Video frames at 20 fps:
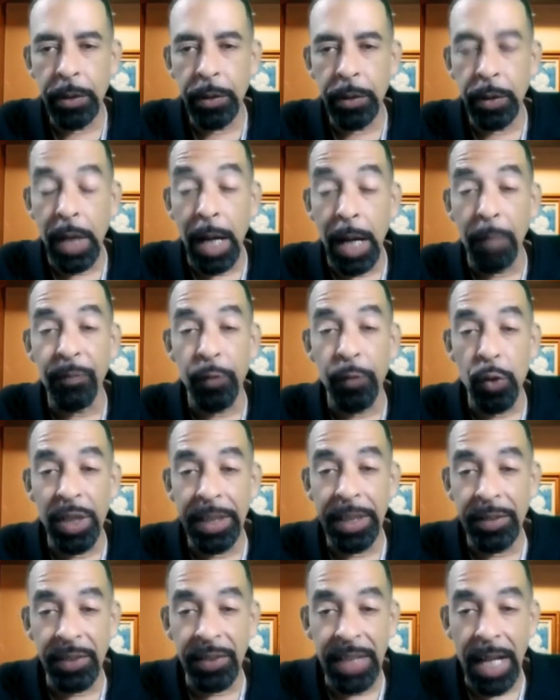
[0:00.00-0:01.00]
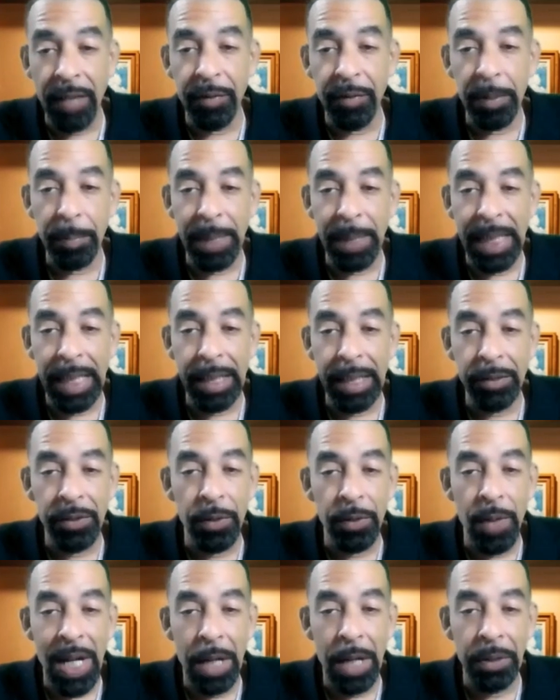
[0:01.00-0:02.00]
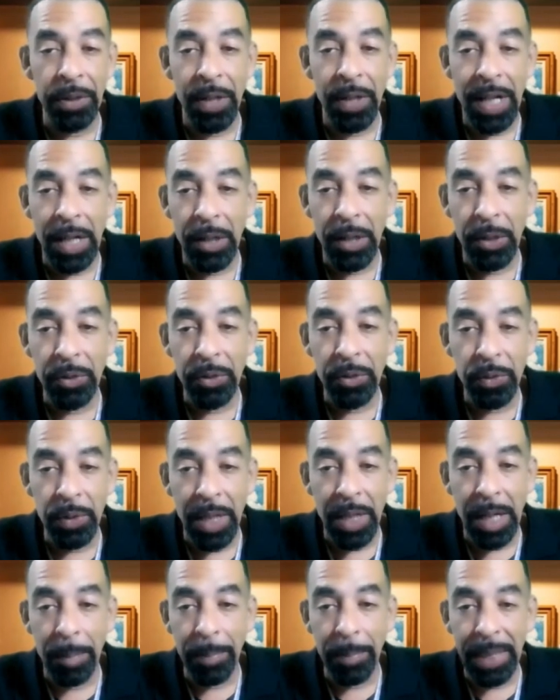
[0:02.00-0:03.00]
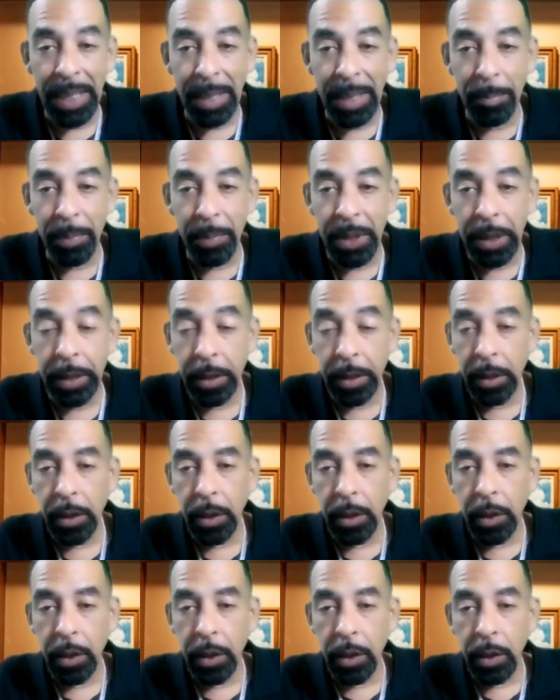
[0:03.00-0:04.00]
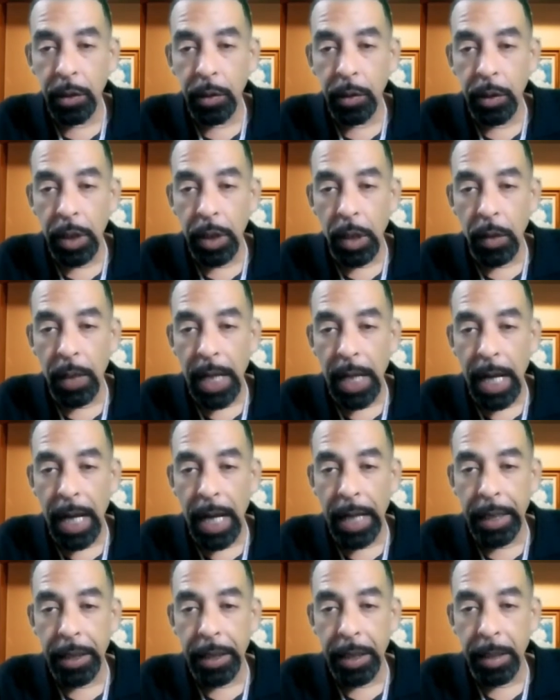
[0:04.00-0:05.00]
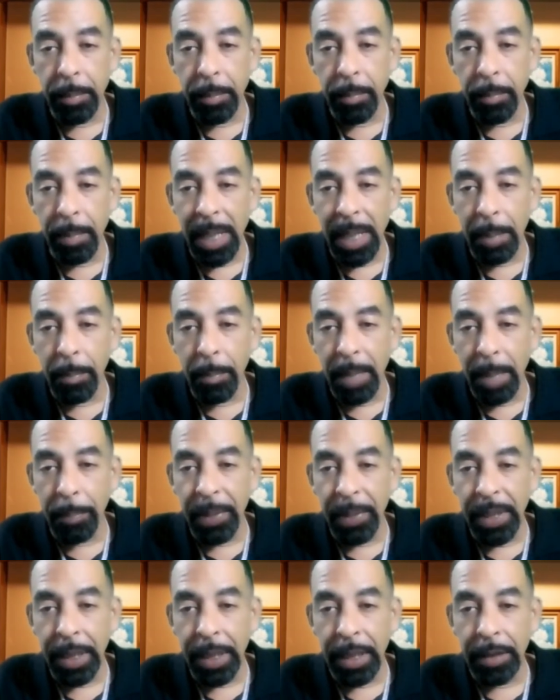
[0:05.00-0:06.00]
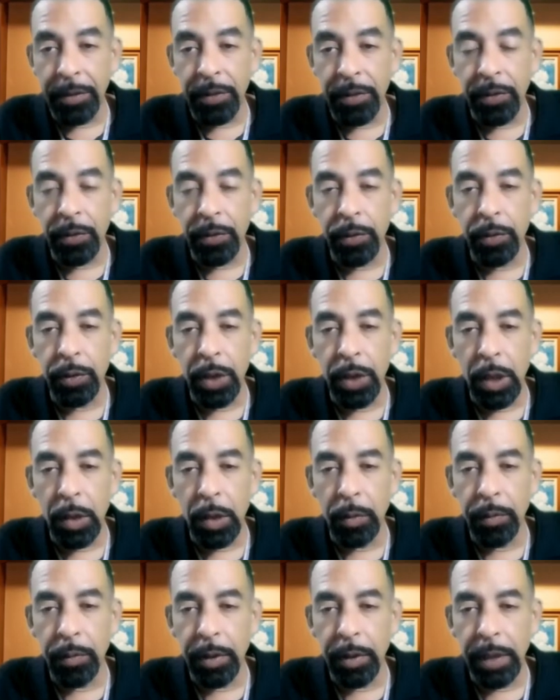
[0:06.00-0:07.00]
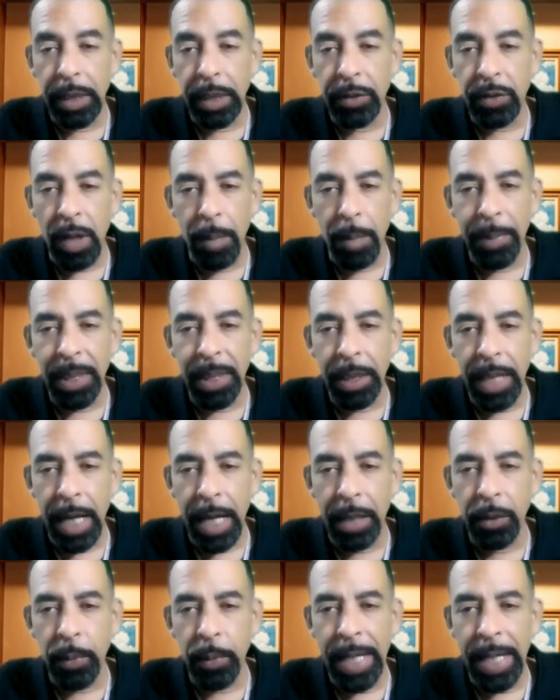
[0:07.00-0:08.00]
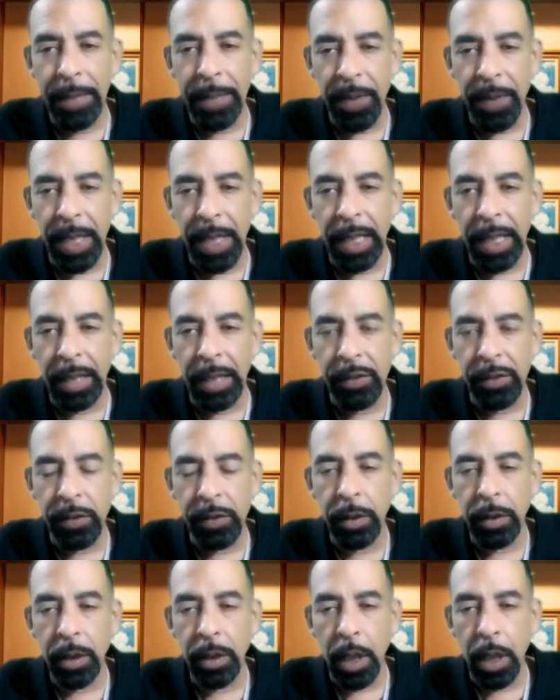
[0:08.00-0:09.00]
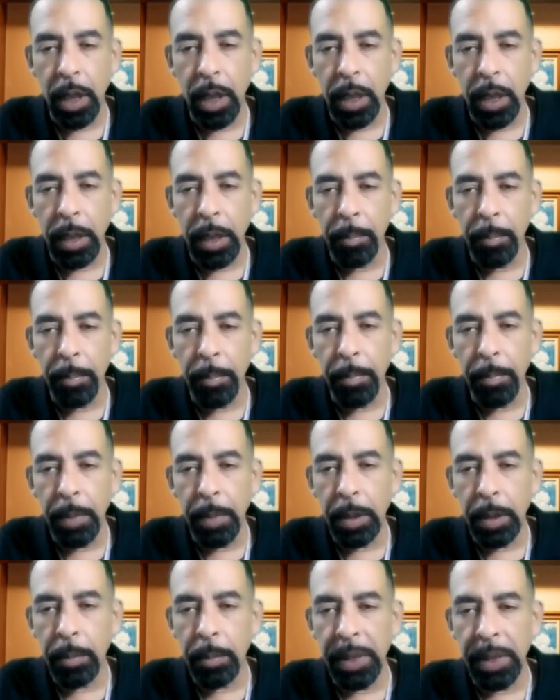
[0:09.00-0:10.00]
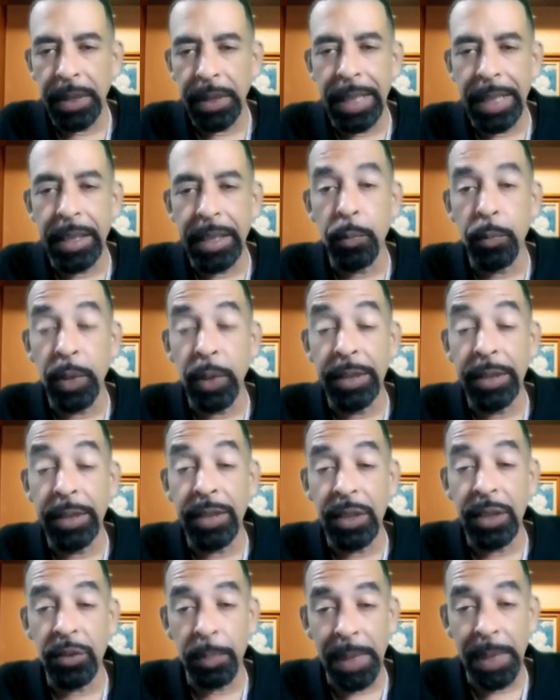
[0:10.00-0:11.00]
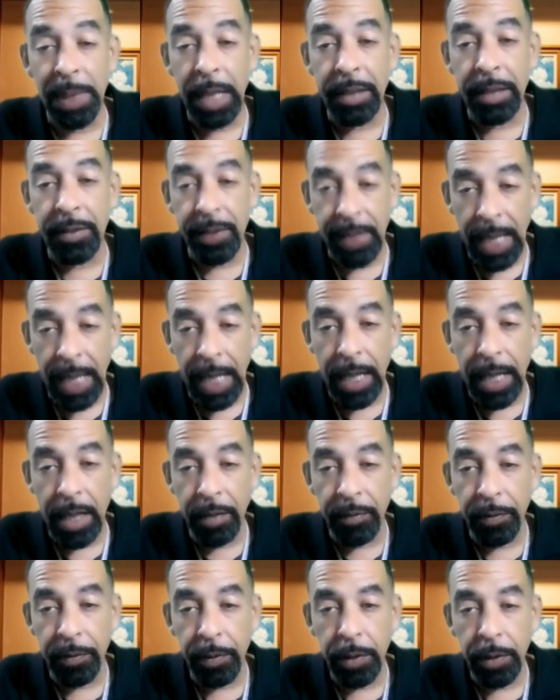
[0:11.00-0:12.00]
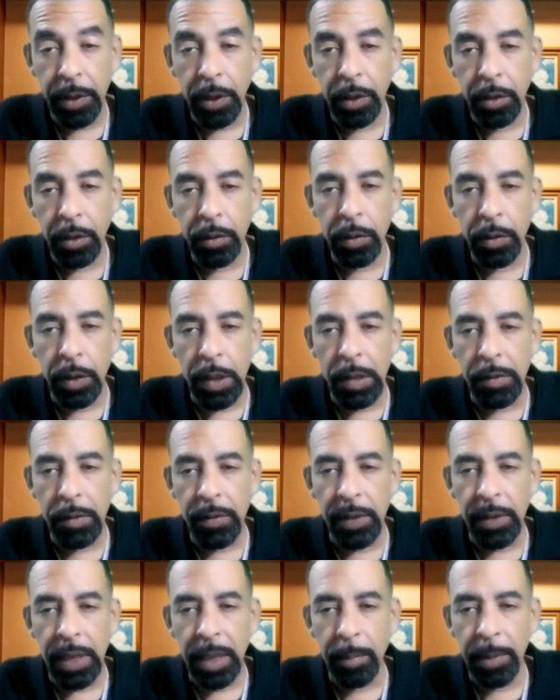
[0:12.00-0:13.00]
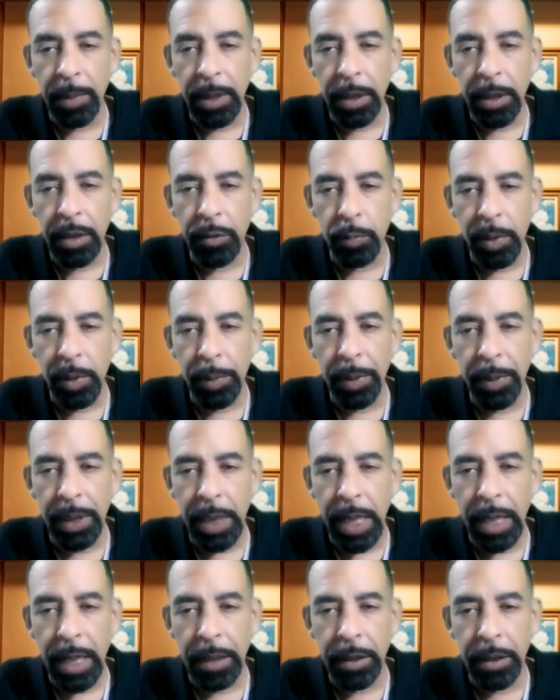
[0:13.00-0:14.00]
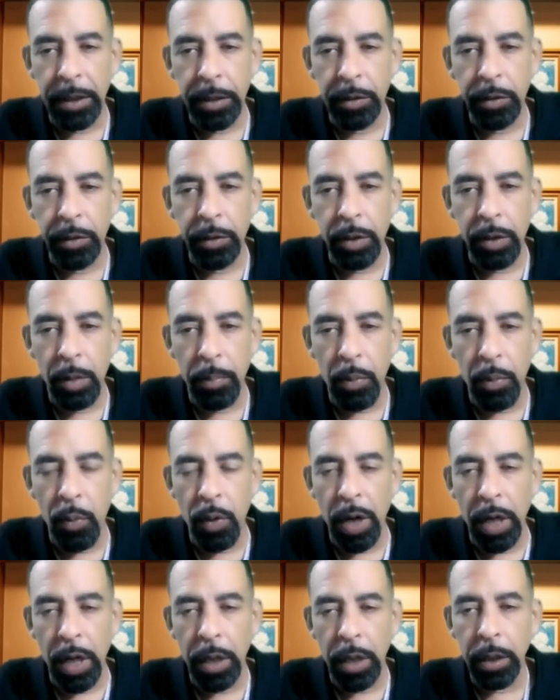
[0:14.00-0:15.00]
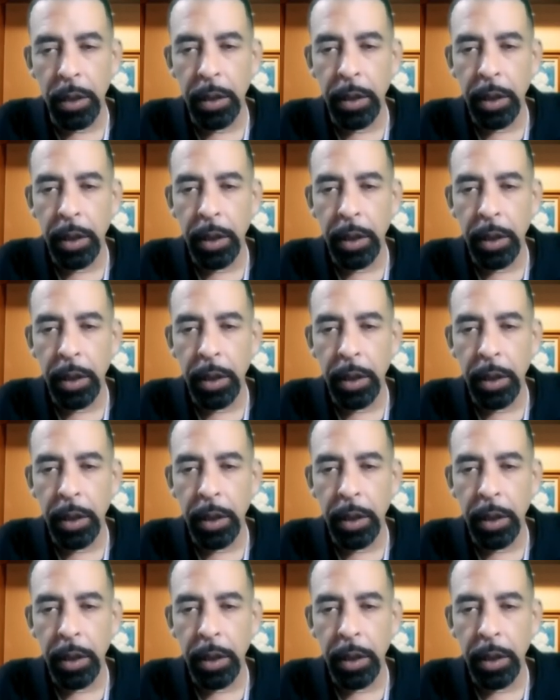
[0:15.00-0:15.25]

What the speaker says: you know, I'm 47, man, so I don't know how old you are, man, but you know, my parents, you know, they taught me a lot of great things, but they didn't really teach me how to save. You know what I'm saying? Because we were kind of, you know, poor,